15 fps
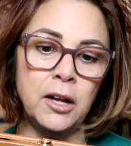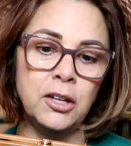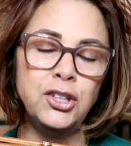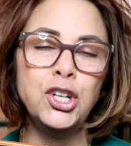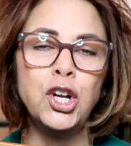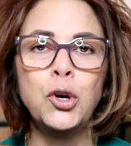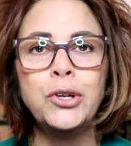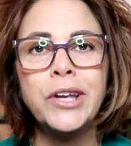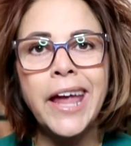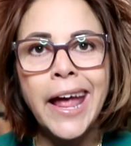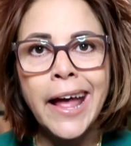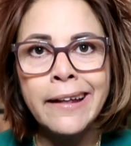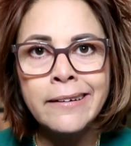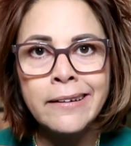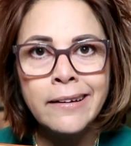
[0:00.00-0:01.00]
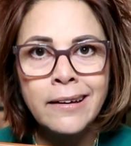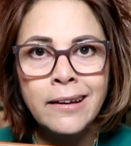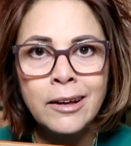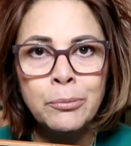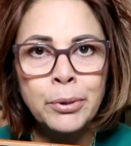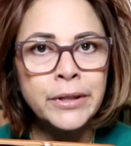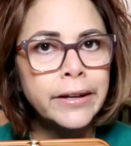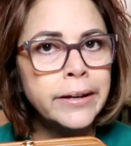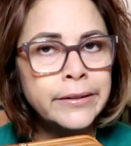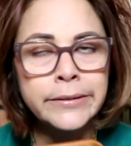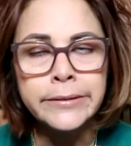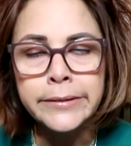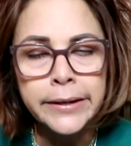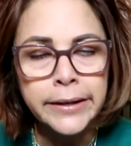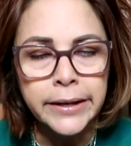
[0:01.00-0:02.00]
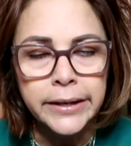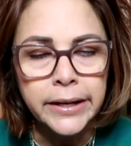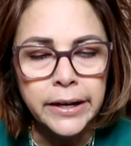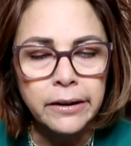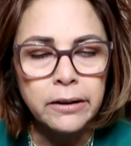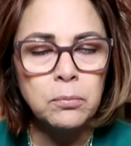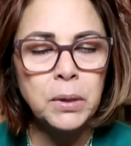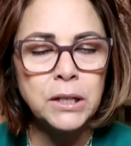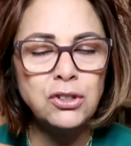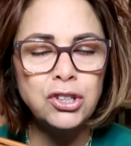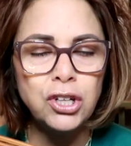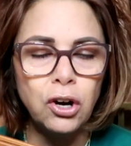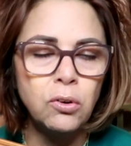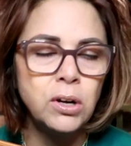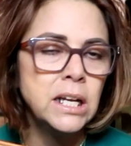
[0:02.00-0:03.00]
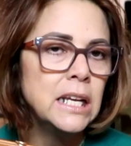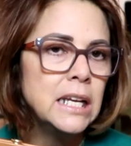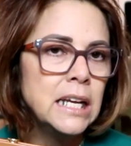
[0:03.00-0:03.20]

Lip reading: You know, you can't put the kitchen sink in here, but you know,